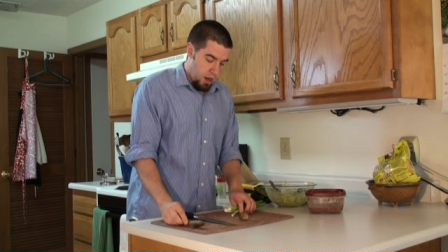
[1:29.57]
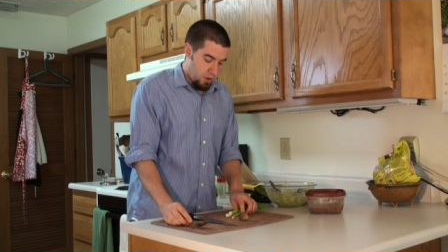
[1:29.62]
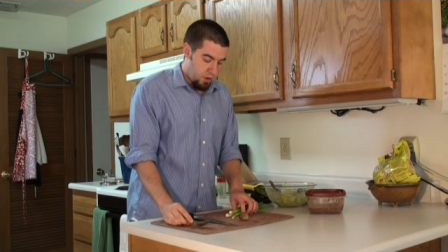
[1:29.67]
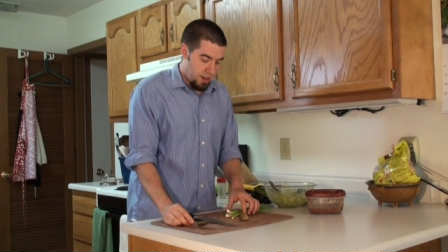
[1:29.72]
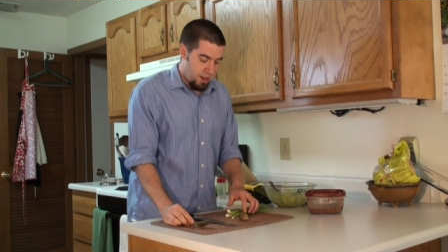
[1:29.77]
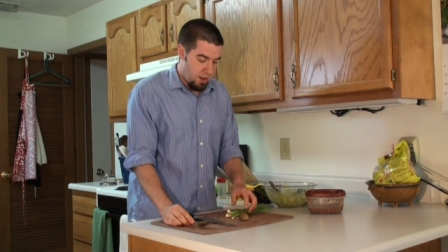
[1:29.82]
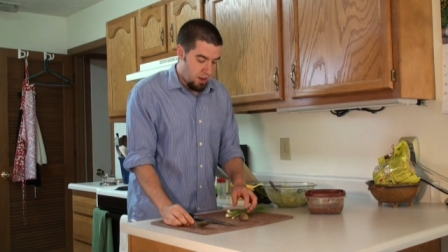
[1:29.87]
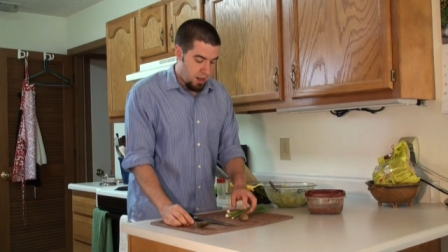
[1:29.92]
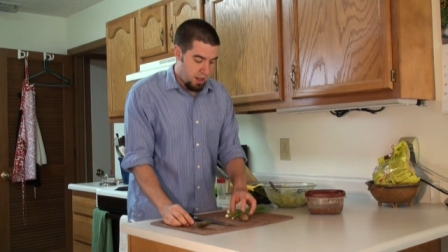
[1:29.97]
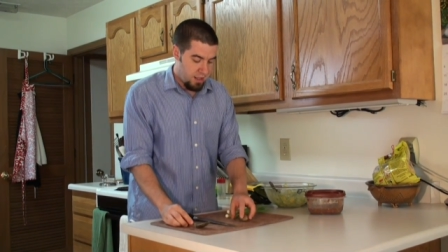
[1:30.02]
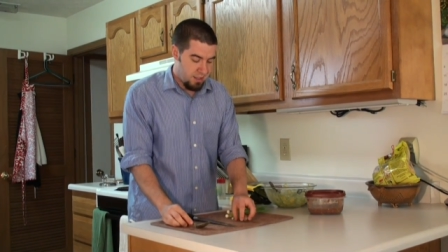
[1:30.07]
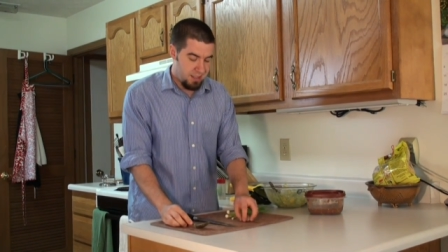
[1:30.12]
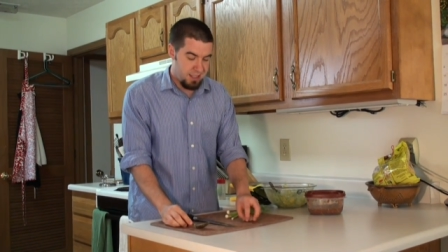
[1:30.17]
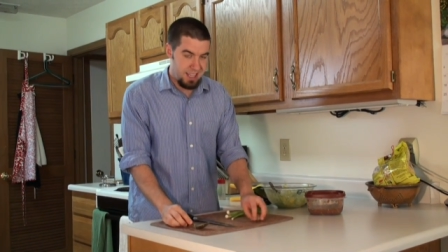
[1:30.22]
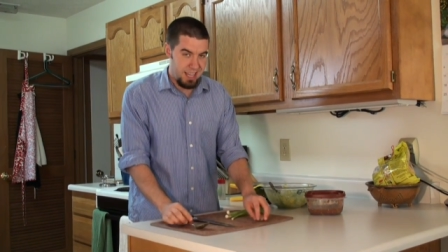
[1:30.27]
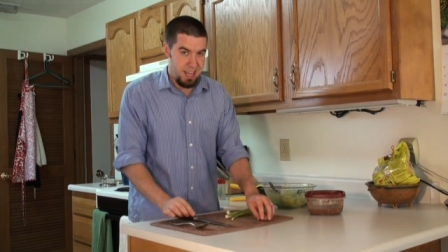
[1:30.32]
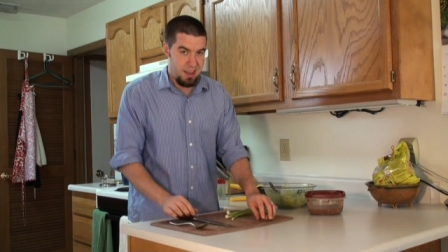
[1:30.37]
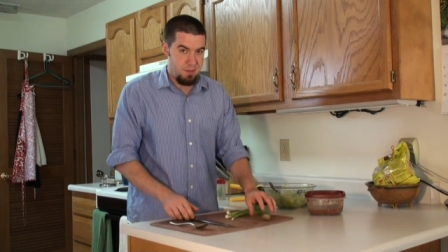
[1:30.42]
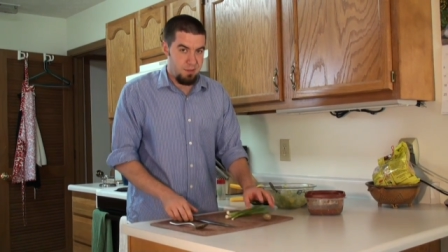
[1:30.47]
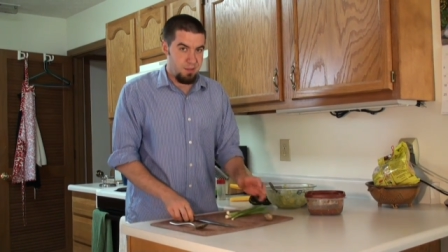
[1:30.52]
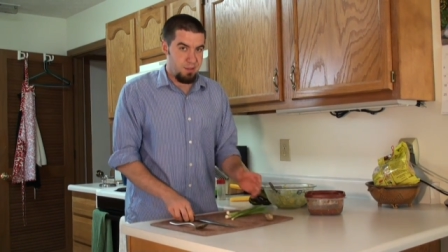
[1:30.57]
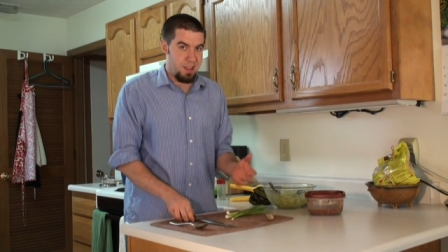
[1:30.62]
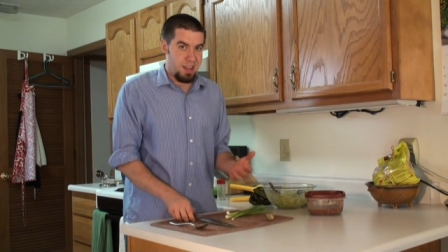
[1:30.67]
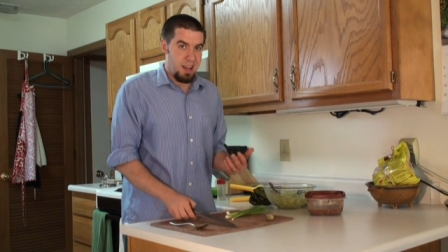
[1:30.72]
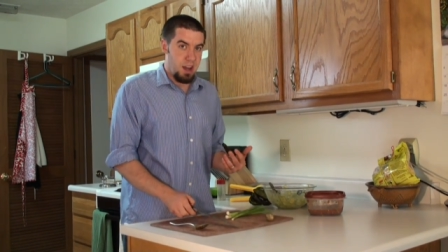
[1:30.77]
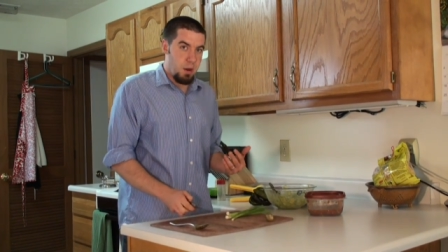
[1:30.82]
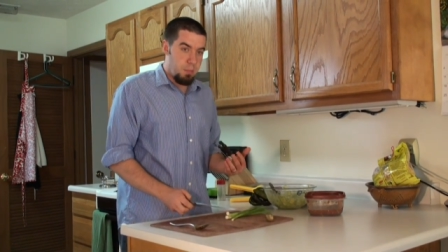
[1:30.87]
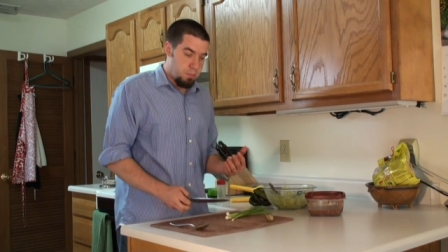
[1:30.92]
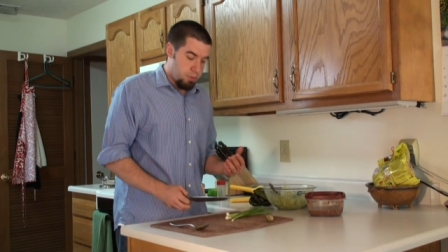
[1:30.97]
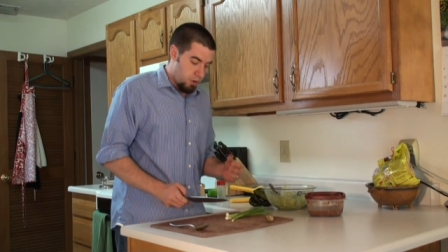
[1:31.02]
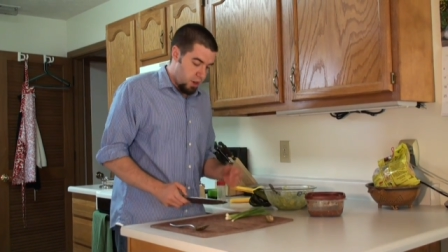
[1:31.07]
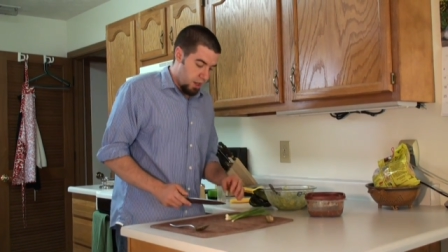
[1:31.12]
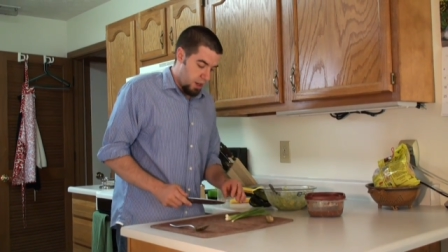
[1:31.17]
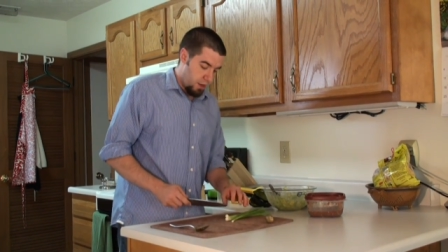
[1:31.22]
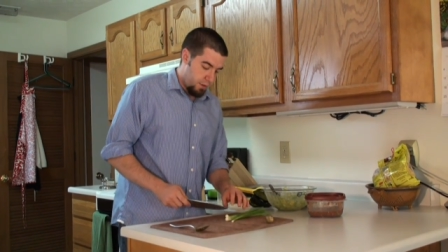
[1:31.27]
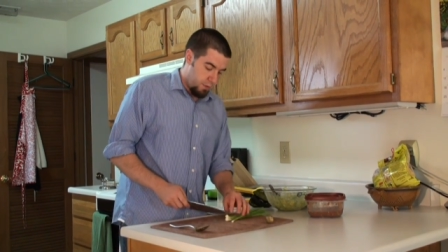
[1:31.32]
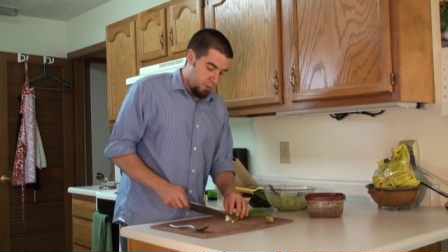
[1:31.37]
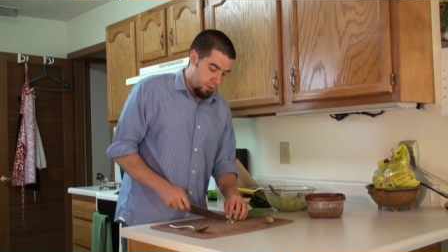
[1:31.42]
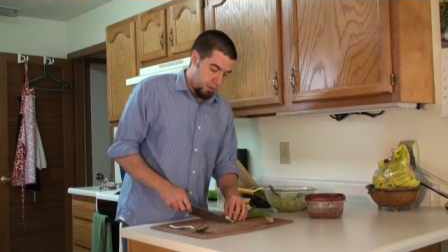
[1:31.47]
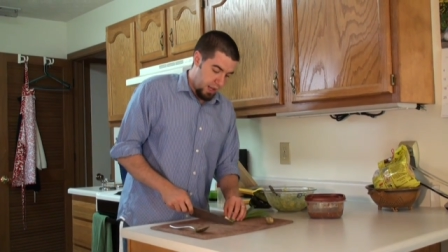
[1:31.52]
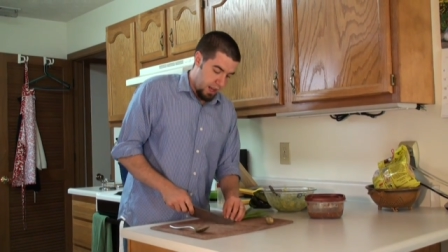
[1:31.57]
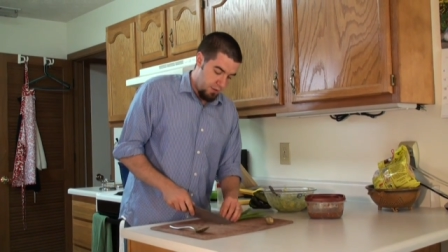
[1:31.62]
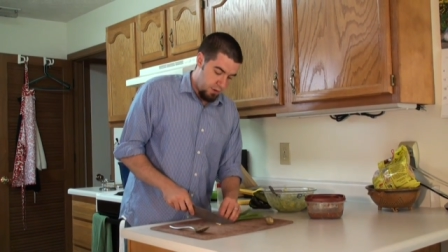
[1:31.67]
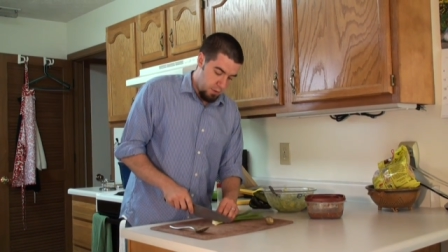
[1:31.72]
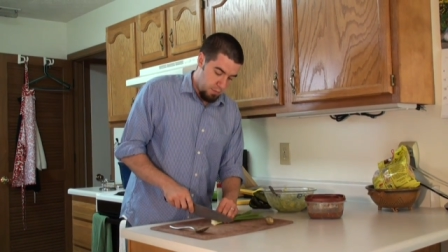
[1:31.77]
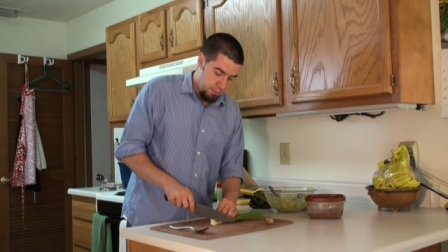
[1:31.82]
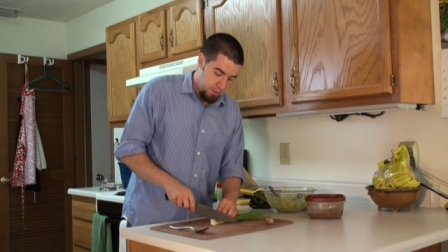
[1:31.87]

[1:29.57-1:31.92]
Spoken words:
Green onions give a pretty good flavor,